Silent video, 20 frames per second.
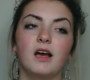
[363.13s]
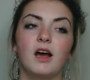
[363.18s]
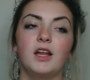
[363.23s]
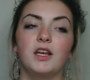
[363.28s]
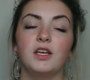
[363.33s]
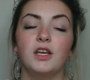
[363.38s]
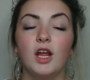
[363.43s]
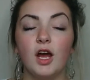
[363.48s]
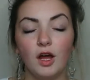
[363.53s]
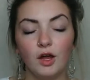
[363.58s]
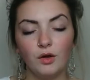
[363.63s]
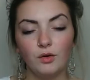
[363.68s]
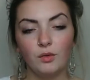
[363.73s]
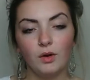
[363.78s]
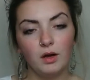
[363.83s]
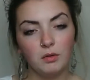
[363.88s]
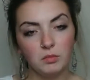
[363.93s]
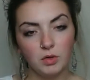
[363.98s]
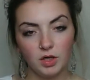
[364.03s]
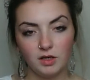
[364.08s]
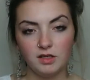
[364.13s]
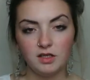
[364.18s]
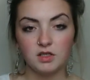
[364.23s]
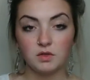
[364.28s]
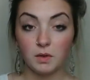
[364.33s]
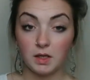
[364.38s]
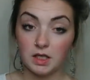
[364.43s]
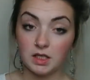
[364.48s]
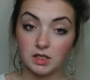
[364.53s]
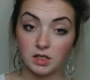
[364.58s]
I know I'm only
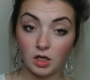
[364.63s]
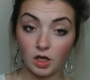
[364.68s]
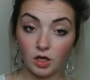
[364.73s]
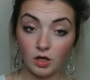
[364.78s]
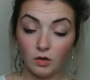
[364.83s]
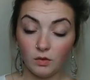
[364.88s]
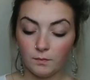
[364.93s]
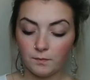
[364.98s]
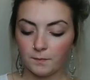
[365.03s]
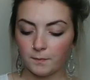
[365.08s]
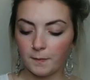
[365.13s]
22.